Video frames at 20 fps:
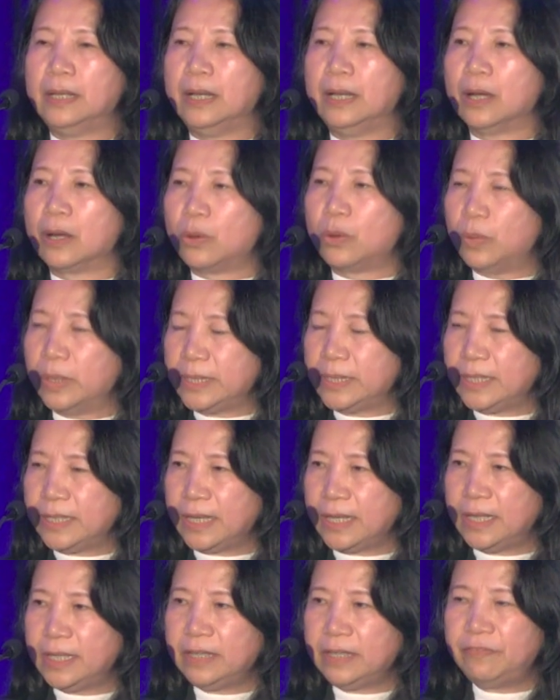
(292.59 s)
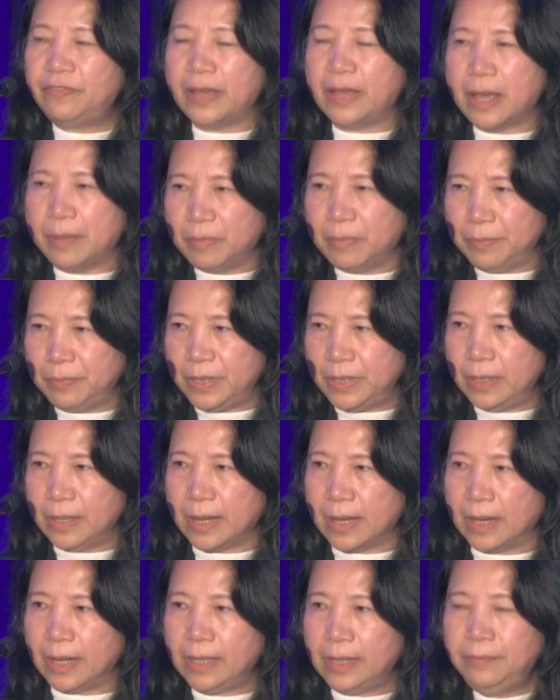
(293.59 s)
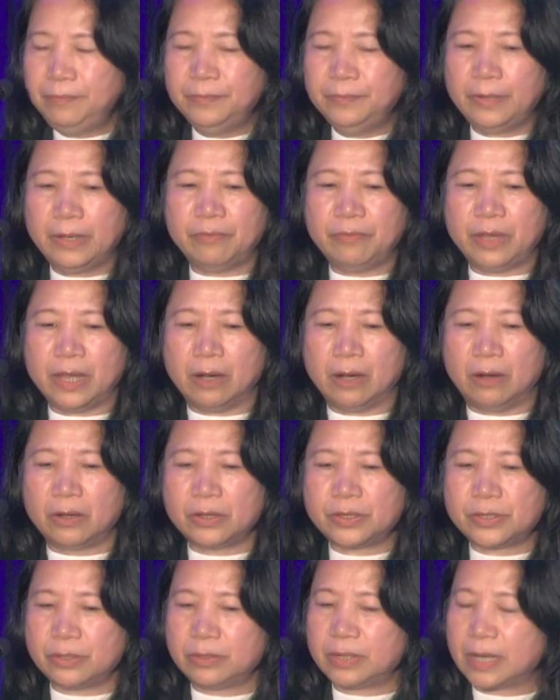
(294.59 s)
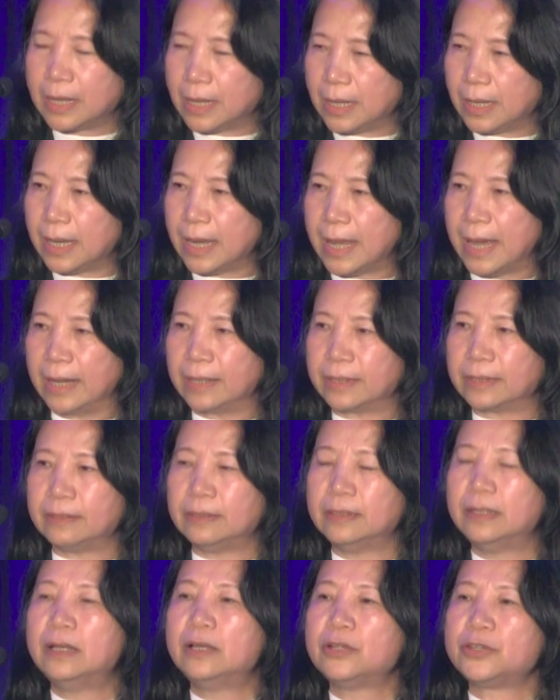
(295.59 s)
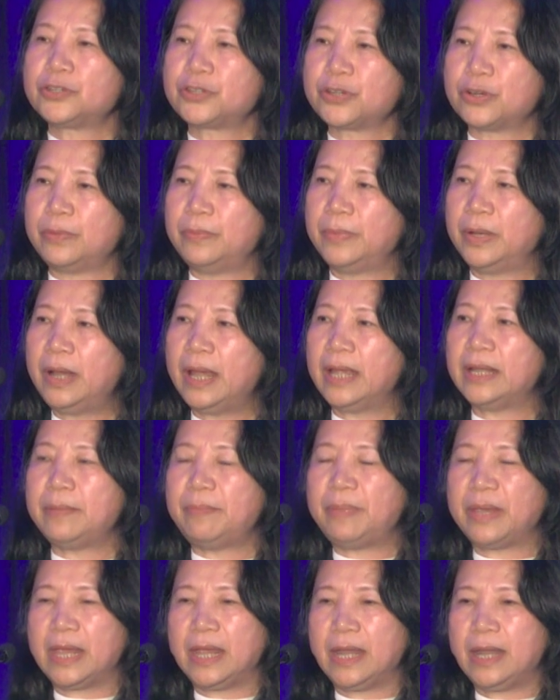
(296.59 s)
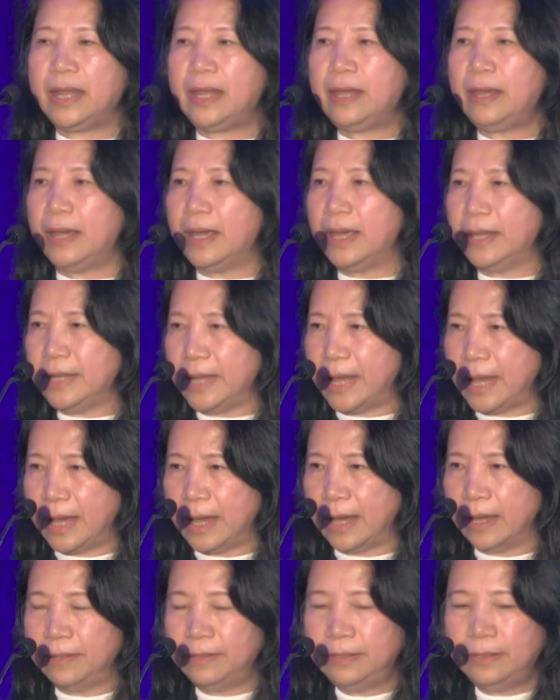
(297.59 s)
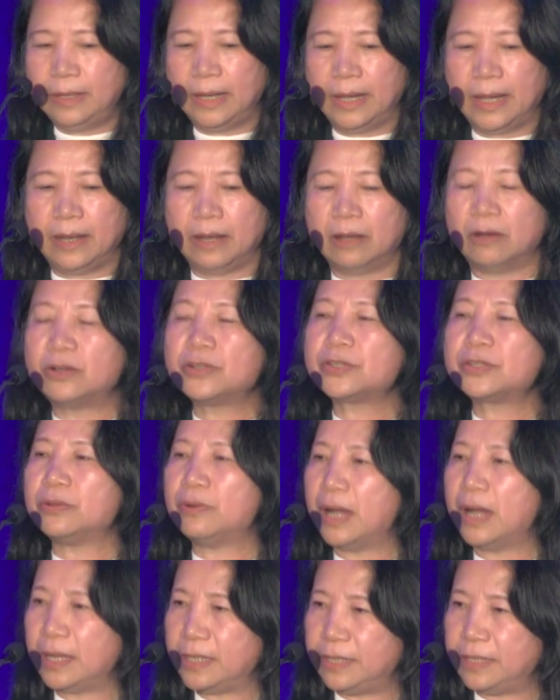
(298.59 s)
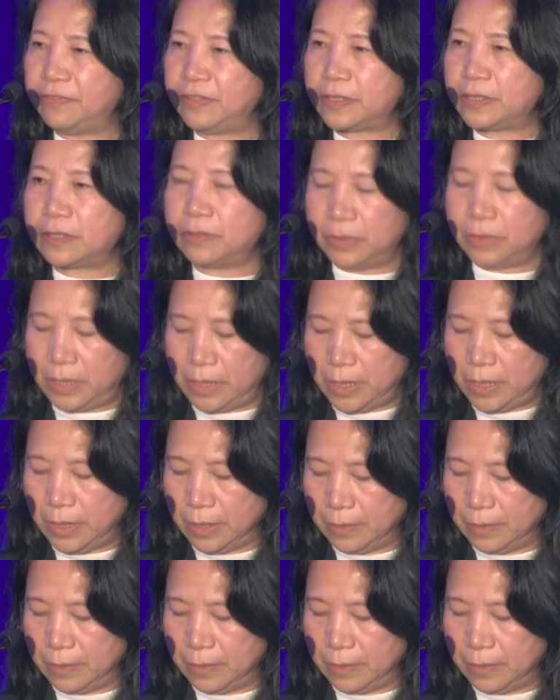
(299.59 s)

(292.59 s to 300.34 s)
quantitative MMP9, and we also collect Schirmer at the beginning and the end, and also artificial tear.